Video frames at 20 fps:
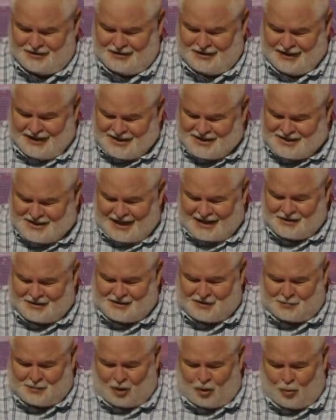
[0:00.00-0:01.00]
He sent
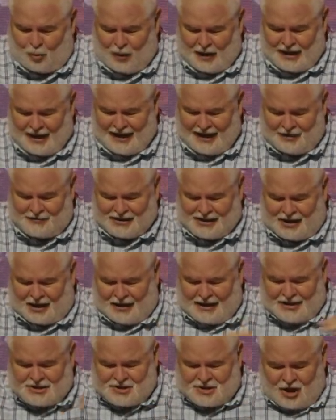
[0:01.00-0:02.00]
them away having
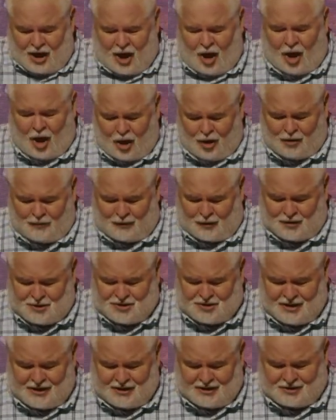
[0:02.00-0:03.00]
cleansed all of our
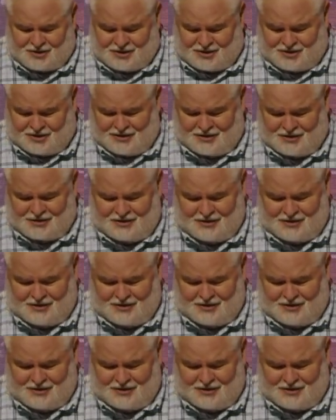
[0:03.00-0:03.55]
sins.